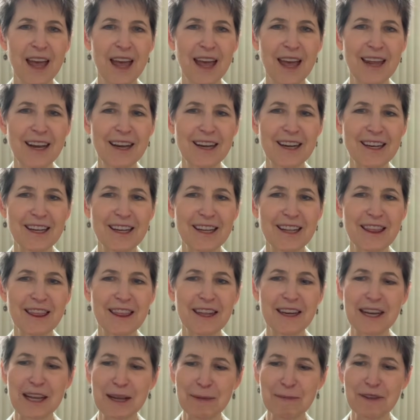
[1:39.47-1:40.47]
And the
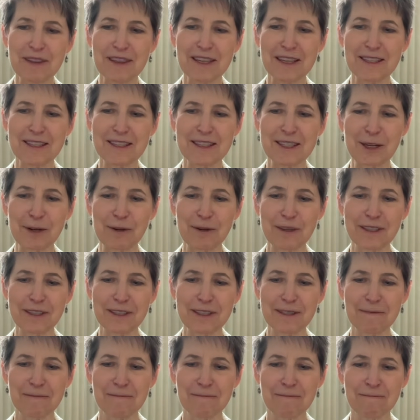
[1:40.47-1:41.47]
name of this
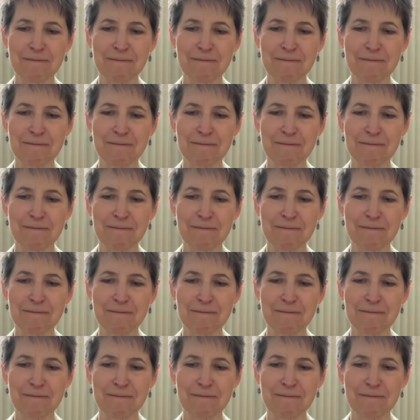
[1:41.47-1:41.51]
series,